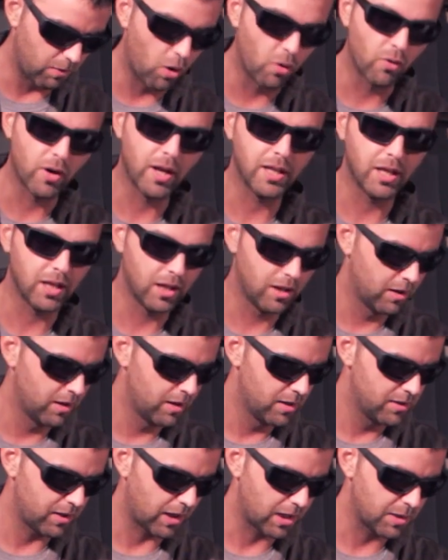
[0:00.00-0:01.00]
already
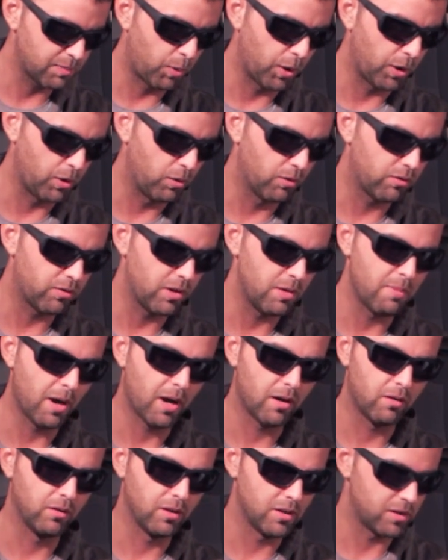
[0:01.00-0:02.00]
6.03
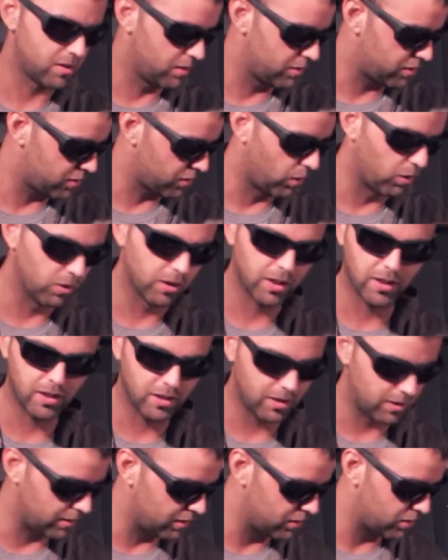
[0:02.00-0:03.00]
barrel that's installed in
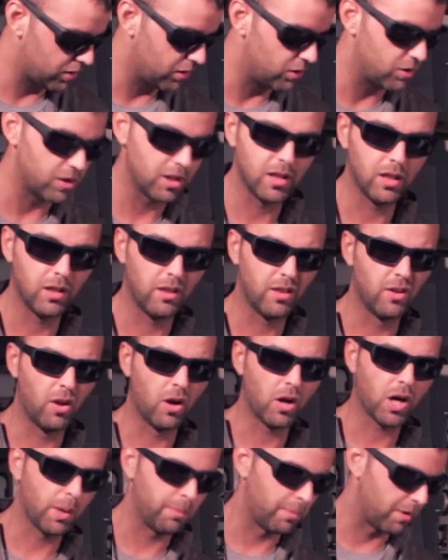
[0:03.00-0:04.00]
the G&G. They're
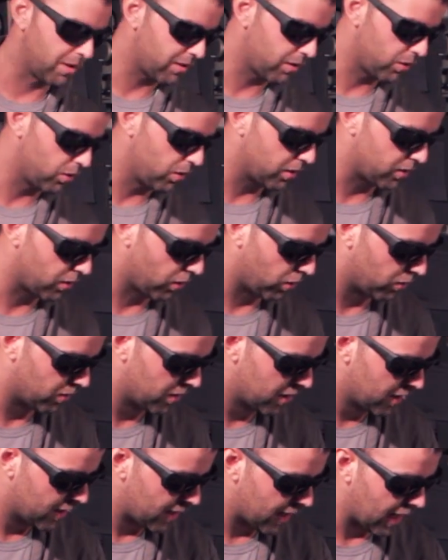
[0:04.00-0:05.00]
not coming through at all.
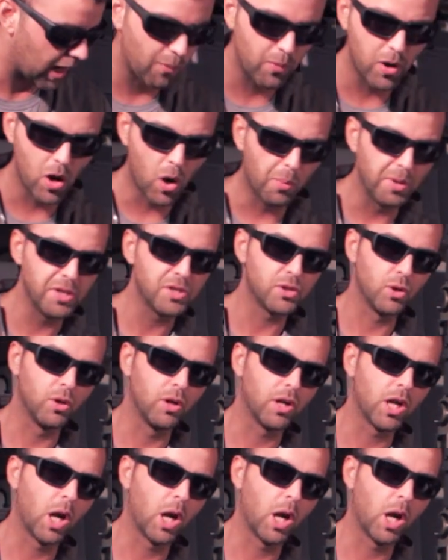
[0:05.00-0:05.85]
We always do a